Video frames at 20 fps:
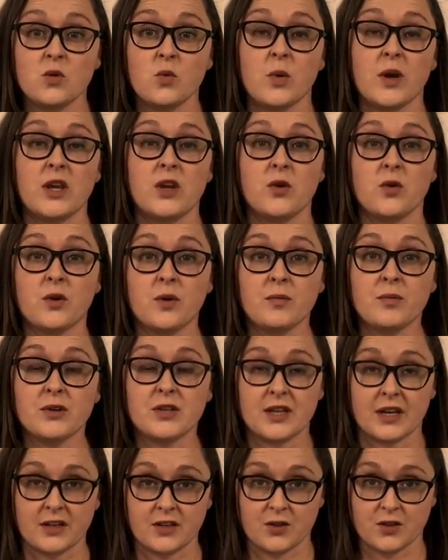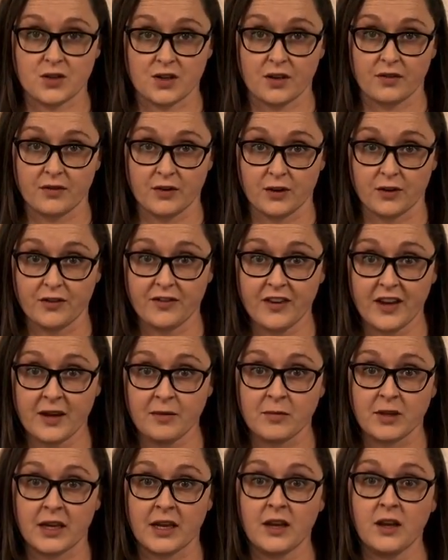the way you can protect yourself and your
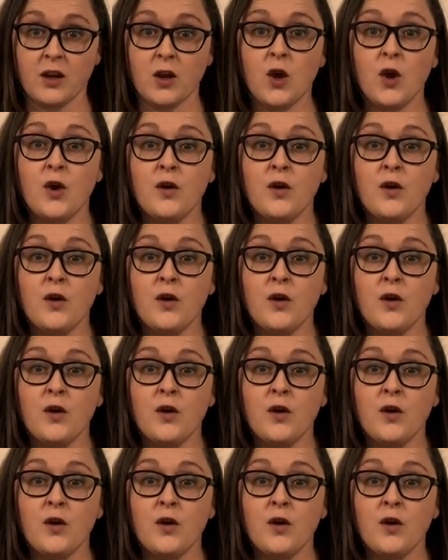family.